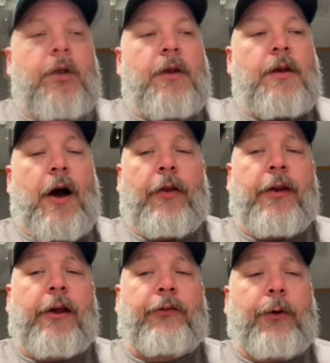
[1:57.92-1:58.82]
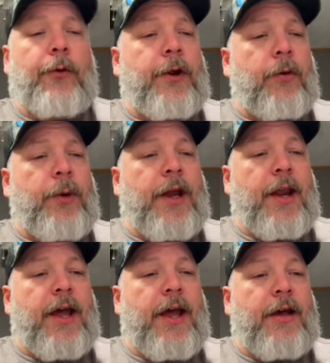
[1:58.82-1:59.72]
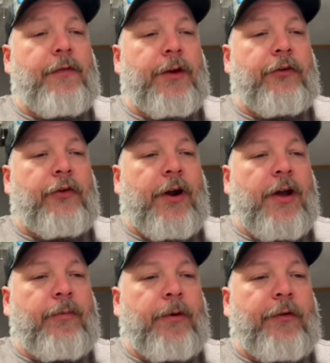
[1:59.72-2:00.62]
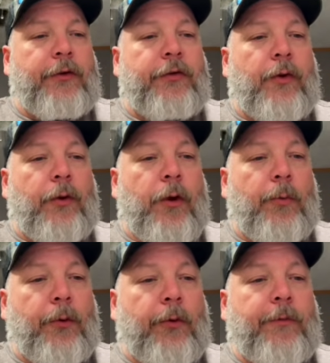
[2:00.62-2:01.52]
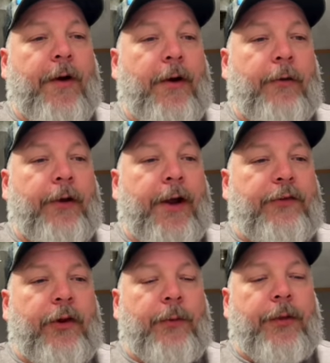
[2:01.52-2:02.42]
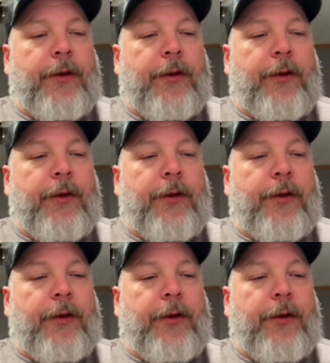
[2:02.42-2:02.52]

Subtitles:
Now the next row here, we got a 1/2 inch drive professional low profile ratchet with the